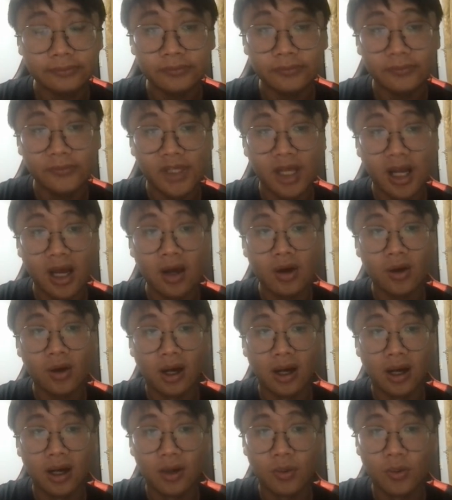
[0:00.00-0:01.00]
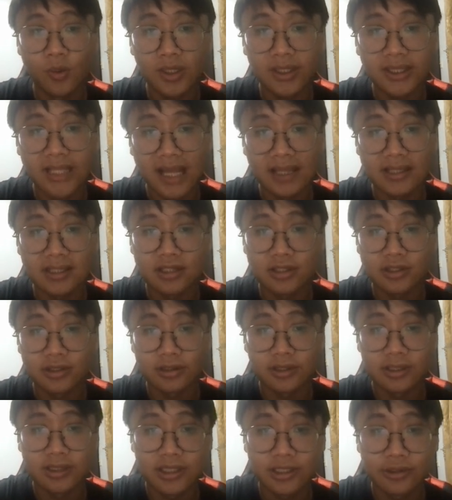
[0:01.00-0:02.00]
Now, what does
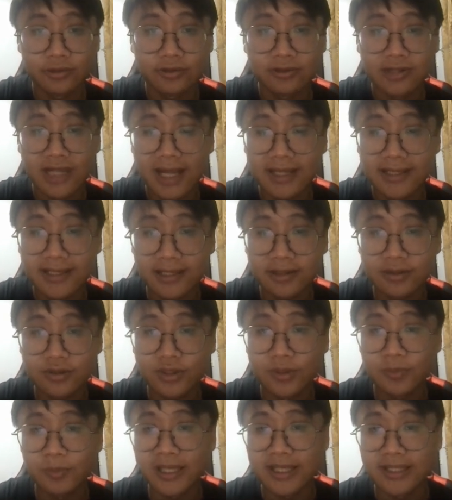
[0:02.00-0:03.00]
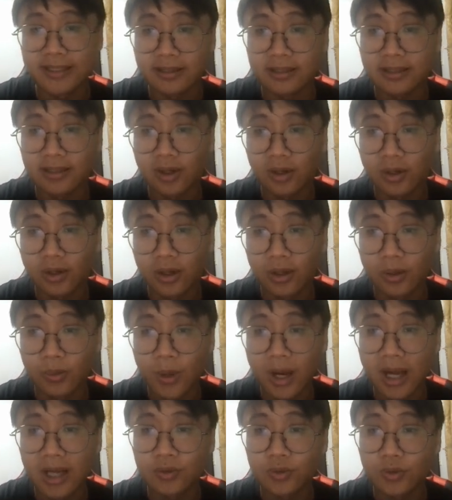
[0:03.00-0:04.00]
serialization means?
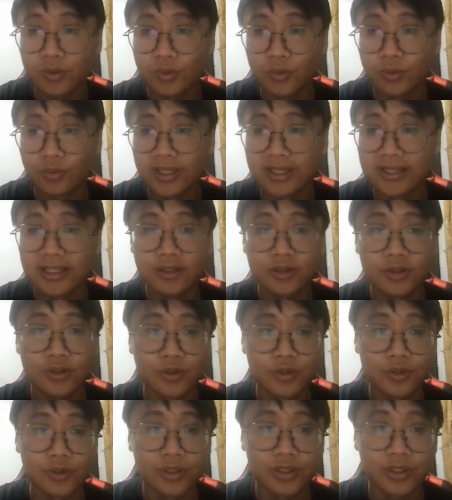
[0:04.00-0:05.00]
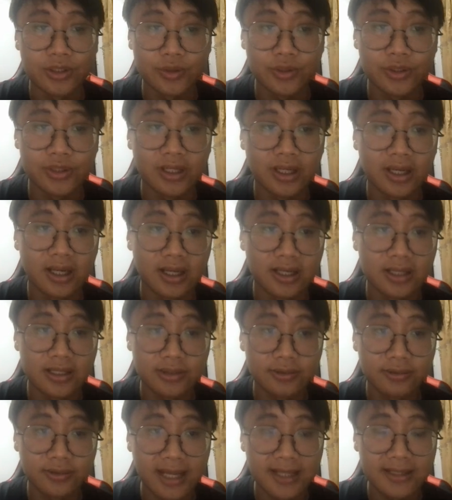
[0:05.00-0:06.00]
Why do we need to use
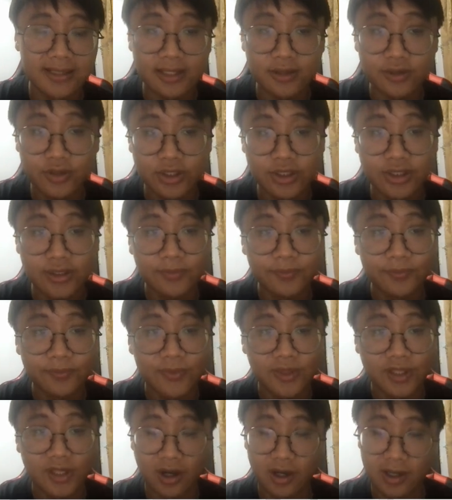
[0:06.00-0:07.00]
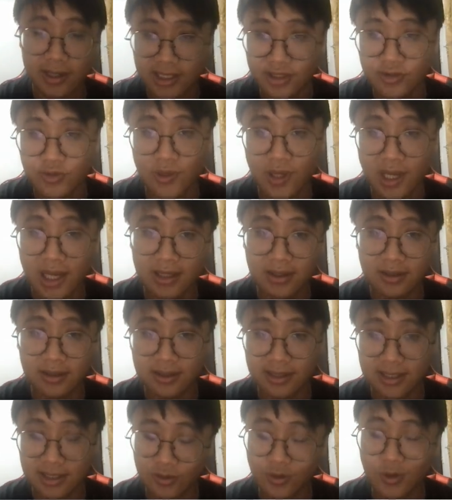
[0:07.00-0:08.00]
serialization?
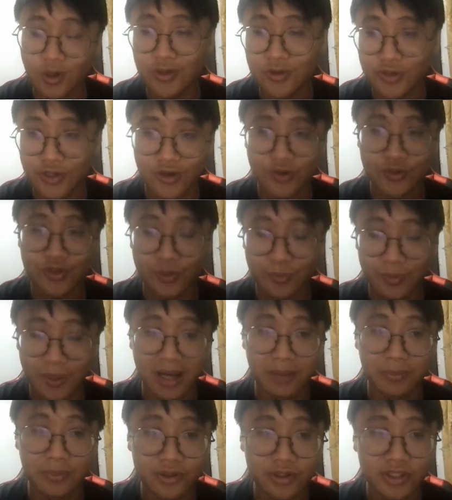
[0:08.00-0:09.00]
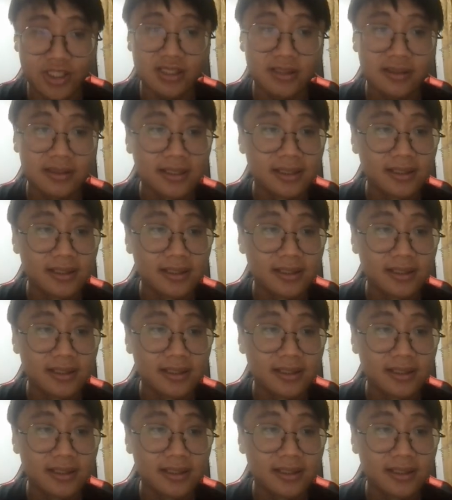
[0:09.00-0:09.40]
This question also popular.